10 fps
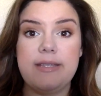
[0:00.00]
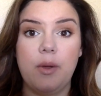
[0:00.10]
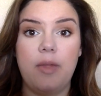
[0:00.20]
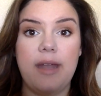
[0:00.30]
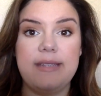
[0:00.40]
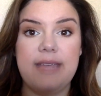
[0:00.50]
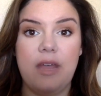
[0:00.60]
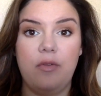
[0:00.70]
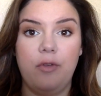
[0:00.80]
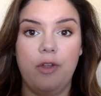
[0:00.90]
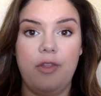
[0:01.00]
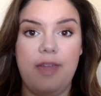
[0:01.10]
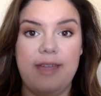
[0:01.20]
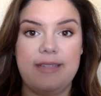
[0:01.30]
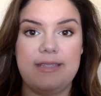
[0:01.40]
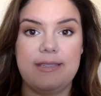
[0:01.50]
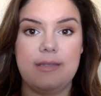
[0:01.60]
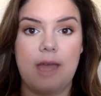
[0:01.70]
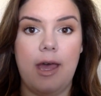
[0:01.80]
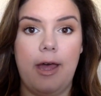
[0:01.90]
so that is it for
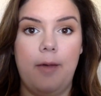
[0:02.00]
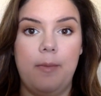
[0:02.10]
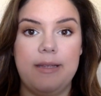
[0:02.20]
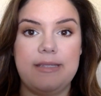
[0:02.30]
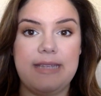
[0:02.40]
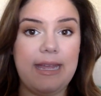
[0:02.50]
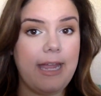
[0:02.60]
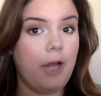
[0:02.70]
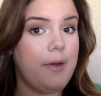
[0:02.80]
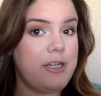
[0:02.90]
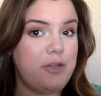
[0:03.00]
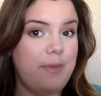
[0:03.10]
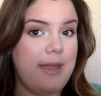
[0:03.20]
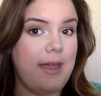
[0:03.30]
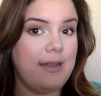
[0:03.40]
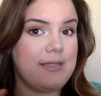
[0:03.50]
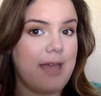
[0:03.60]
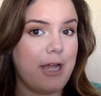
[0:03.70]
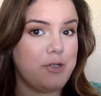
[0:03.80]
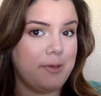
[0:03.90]
this skincare regimen
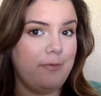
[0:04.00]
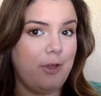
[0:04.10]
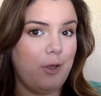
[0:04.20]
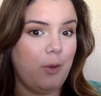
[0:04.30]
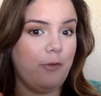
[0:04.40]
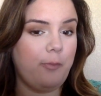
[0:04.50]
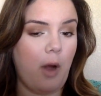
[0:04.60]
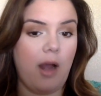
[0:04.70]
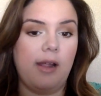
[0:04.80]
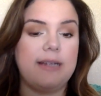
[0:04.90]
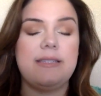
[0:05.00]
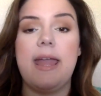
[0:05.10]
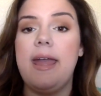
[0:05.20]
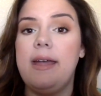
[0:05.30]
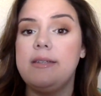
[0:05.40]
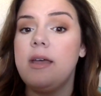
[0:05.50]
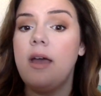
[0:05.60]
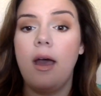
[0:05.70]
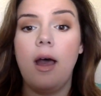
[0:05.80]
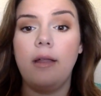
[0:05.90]
/ review of products and
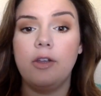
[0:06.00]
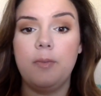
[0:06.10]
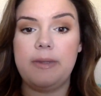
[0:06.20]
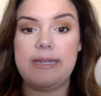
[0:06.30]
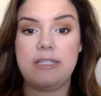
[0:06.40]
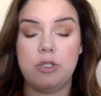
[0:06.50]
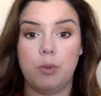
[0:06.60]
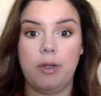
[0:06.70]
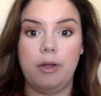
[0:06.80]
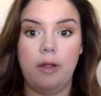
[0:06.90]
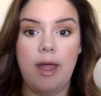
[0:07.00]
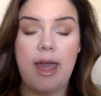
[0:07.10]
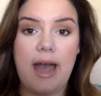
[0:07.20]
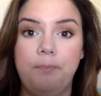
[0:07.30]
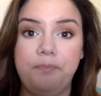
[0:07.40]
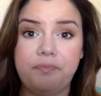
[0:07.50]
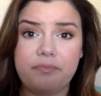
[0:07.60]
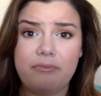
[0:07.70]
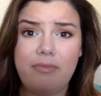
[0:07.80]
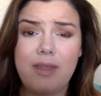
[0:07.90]
a little mini tutorial.
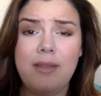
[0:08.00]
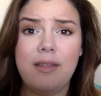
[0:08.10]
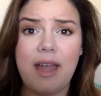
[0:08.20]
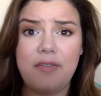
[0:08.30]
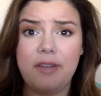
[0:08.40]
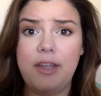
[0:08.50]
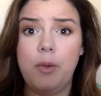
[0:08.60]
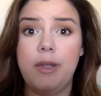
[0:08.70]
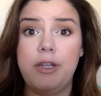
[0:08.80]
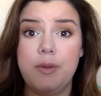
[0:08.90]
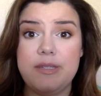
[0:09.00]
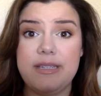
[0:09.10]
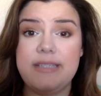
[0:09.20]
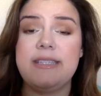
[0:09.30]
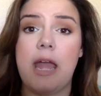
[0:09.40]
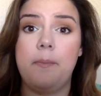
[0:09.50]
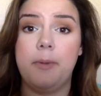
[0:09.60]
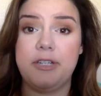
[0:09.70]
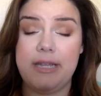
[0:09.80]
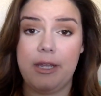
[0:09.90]
I feel like you can use this
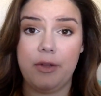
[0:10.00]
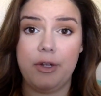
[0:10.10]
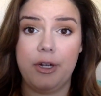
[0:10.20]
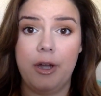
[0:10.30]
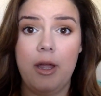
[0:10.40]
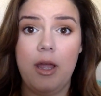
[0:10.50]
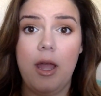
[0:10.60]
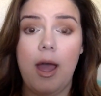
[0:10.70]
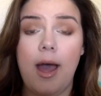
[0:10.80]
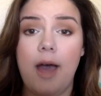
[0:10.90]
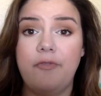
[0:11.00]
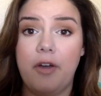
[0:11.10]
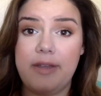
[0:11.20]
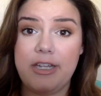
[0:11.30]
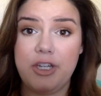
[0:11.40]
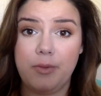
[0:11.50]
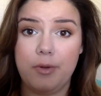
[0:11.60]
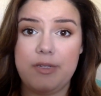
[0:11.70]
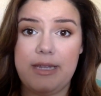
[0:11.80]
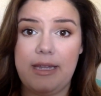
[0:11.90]
particular foundation
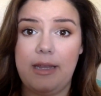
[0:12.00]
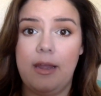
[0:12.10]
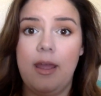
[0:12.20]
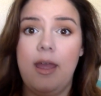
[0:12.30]
routine